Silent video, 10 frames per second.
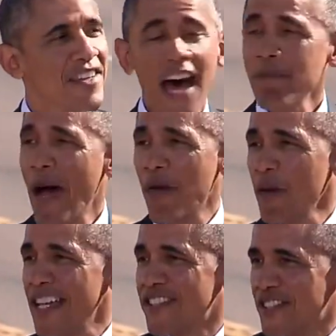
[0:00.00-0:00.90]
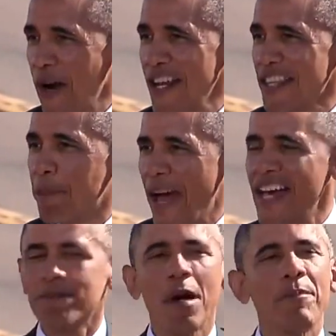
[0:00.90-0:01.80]
not by reasserting the
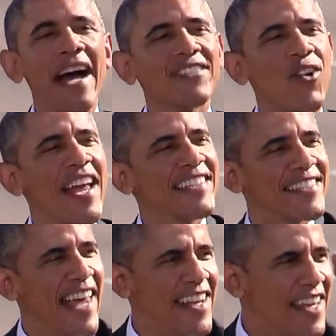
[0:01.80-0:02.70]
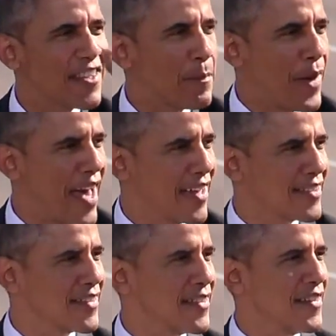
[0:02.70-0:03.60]
past, but by transcending the
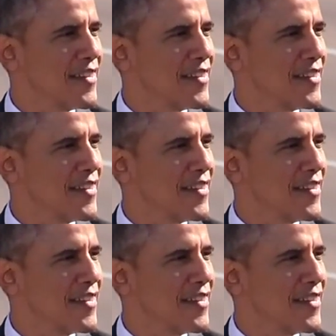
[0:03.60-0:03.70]
past.